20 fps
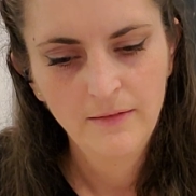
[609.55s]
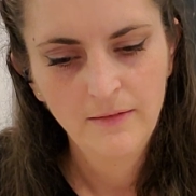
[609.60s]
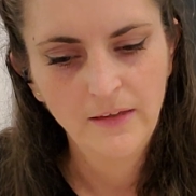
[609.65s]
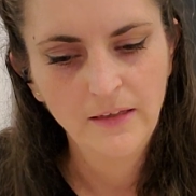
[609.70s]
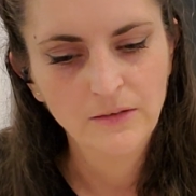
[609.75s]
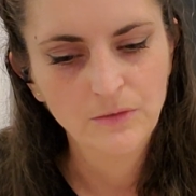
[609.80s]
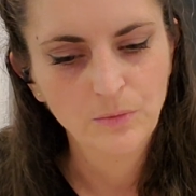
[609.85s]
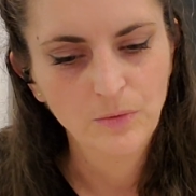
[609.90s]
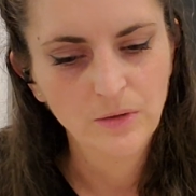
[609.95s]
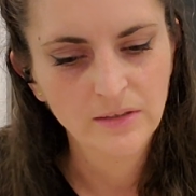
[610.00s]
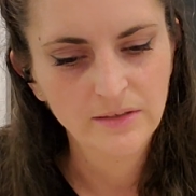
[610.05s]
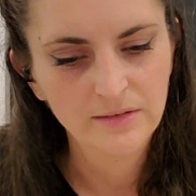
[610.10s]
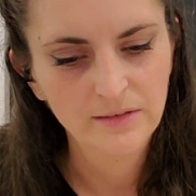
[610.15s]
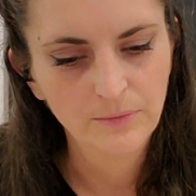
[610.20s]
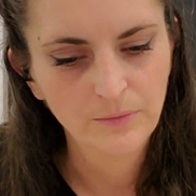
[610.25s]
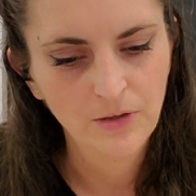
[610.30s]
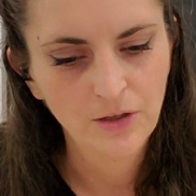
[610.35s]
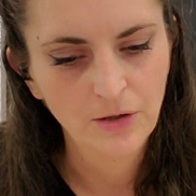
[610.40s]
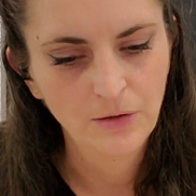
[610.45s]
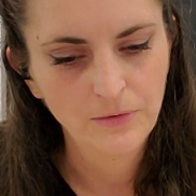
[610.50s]
These
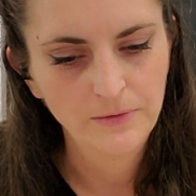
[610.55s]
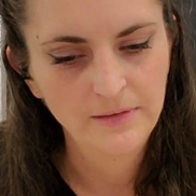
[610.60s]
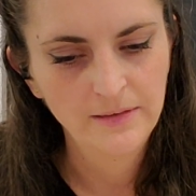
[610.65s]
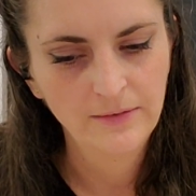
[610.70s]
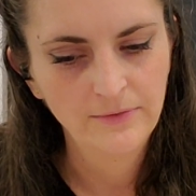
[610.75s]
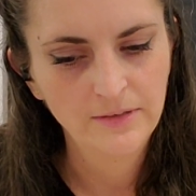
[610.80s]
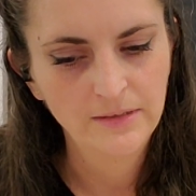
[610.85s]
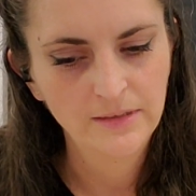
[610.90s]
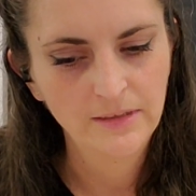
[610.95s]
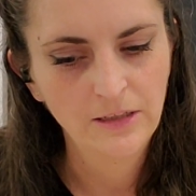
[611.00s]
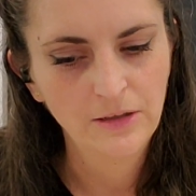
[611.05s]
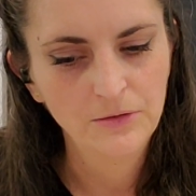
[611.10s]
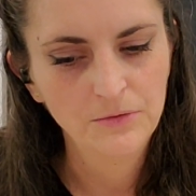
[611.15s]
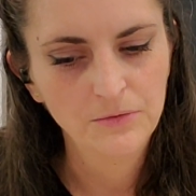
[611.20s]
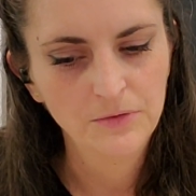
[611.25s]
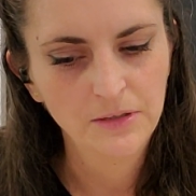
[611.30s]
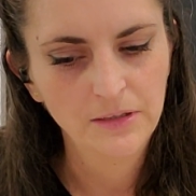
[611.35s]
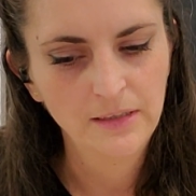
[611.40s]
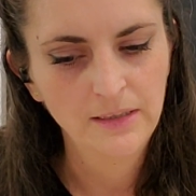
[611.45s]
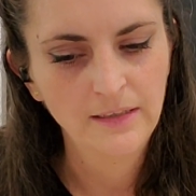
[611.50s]
wisdom codes have
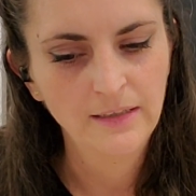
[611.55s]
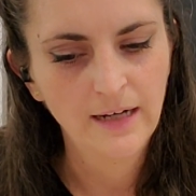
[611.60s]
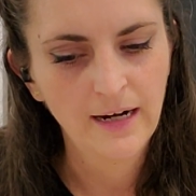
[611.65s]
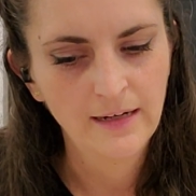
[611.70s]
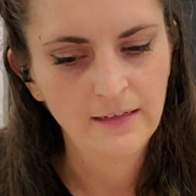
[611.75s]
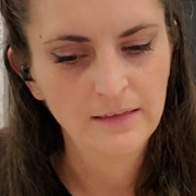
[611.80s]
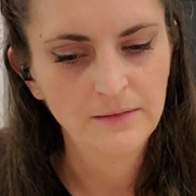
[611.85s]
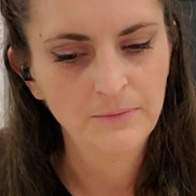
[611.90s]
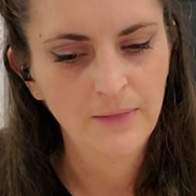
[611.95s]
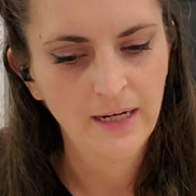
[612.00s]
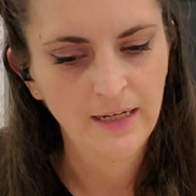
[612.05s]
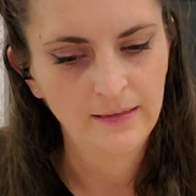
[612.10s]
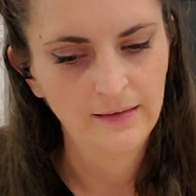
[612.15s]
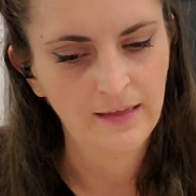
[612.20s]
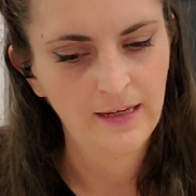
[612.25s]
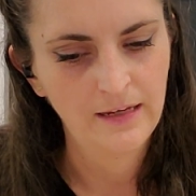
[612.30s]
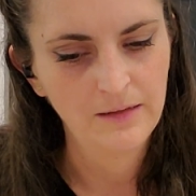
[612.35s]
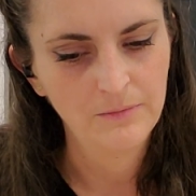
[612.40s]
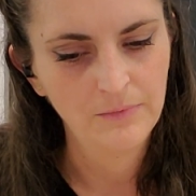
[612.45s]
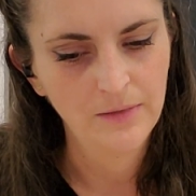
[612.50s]
skillfully guided my
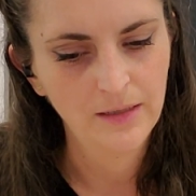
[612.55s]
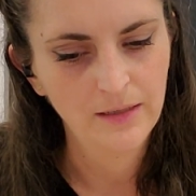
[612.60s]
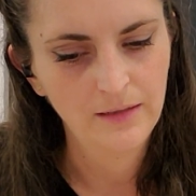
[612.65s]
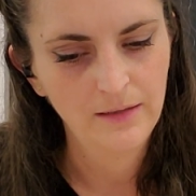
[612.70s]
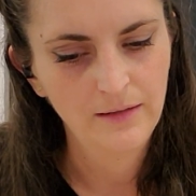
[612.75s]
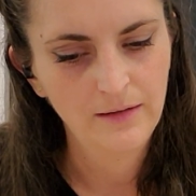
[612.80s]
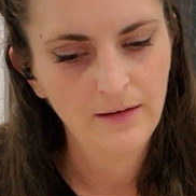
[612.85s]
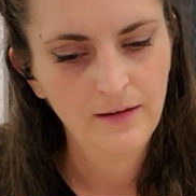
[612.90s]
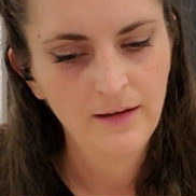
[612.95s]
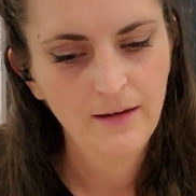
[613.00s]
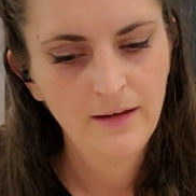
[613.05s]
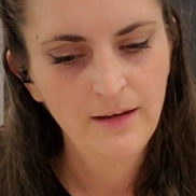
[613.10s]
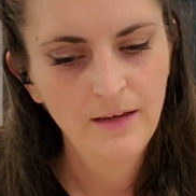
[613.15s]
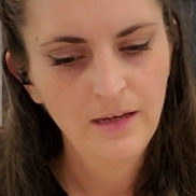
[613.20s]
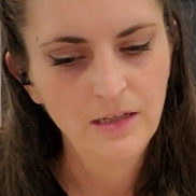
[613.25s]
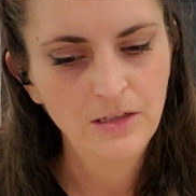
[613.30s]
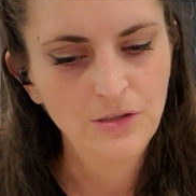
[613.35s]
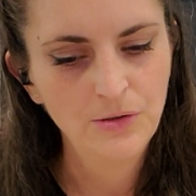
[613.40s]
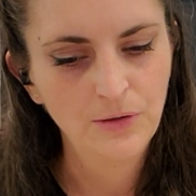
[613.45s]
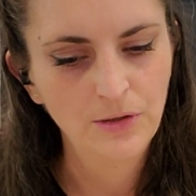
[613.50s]
enlightenment
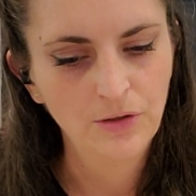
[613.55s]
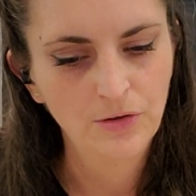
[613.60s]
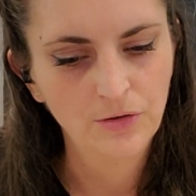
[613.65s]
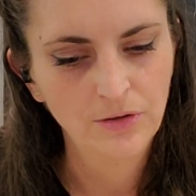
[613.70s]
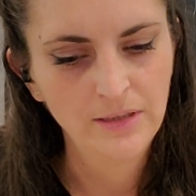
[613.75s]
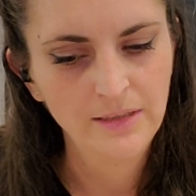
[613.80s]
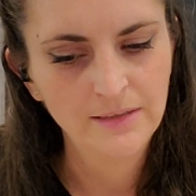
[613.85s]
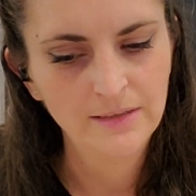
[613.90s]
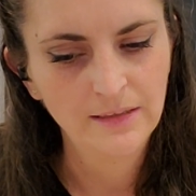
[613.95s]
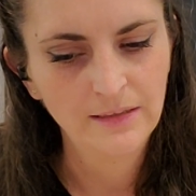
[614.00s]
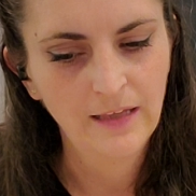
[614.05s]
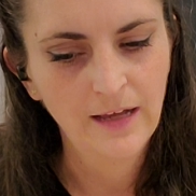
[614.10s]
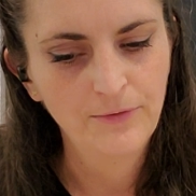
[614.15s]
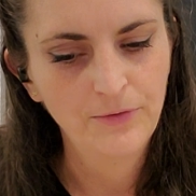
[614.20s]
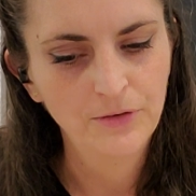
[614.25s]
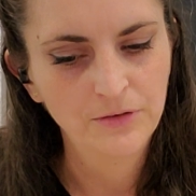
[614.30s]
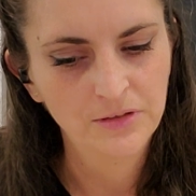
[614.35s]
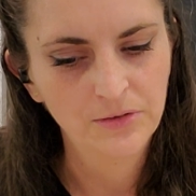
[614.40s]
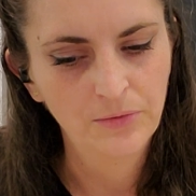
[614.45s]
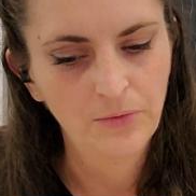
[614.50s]
into increased
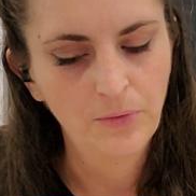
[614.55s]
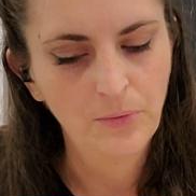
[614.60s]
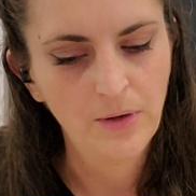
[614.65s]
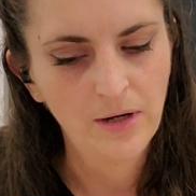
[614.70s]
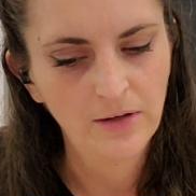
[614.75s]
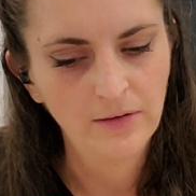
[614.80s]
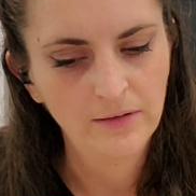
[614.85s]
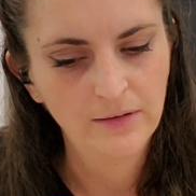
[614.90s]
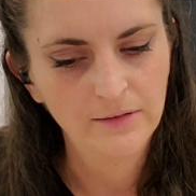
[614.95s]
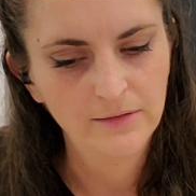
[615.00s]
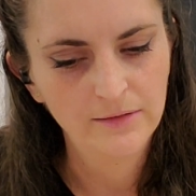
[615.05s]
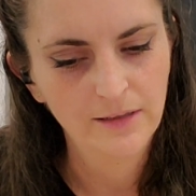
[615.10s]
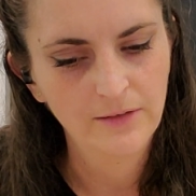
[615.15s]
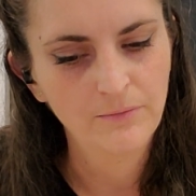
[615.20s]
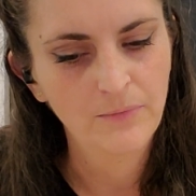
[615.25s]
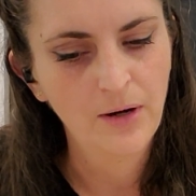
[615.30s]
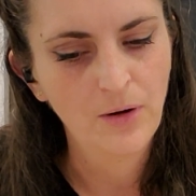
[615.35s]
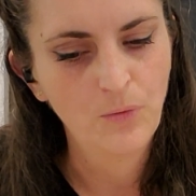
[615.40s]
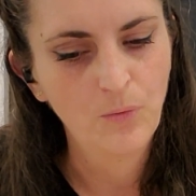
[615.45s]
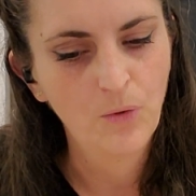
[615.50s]
levels of awareness of
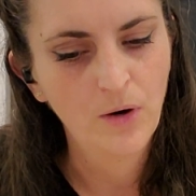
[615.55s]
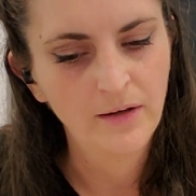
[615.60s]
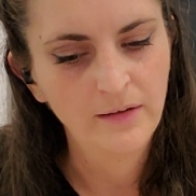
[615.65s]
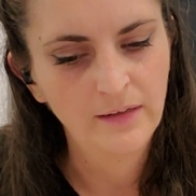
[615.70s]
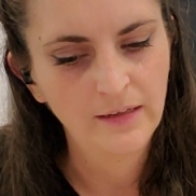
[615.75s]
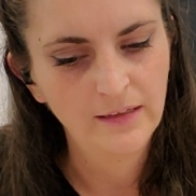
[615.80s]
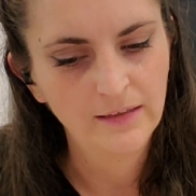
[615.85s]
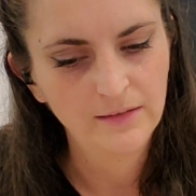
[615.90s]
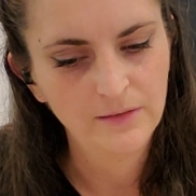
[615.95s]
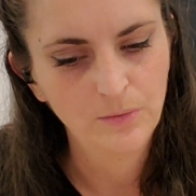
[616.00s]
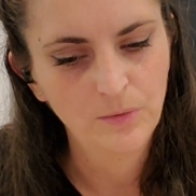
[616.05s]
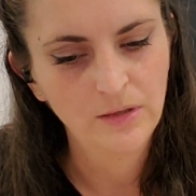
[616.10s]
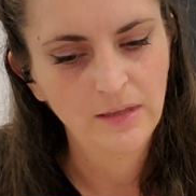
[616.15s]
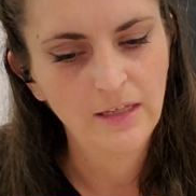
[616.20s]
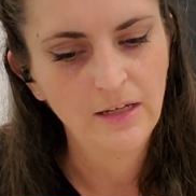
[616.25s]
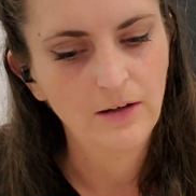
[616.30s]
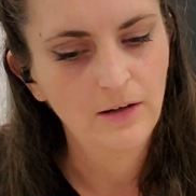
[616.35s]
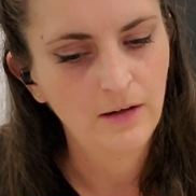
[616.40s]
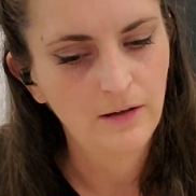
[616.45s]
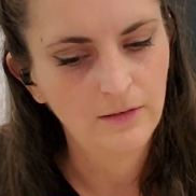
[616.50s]
my oneness with
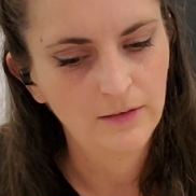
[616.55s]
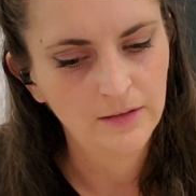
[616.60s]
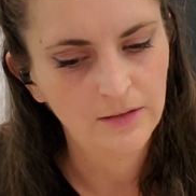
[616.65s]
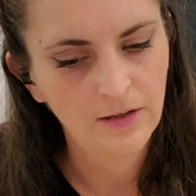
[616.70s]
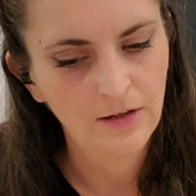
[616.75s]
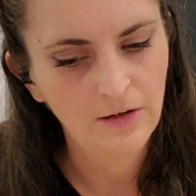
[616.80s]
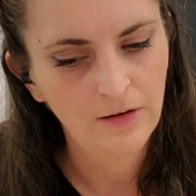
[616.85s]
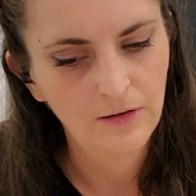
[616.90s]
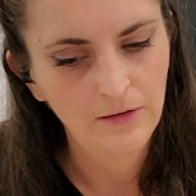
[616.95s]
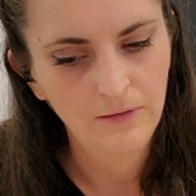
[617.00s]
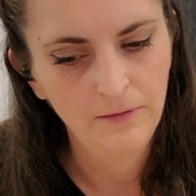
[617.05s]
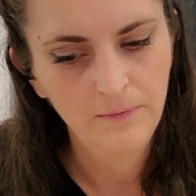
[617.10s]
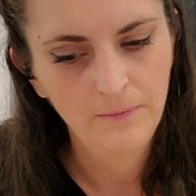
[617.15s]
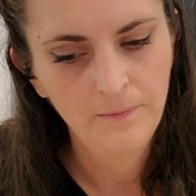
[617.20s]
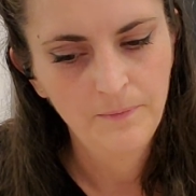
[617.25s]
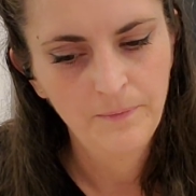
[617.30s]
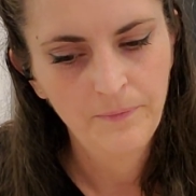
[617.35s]
the all in all.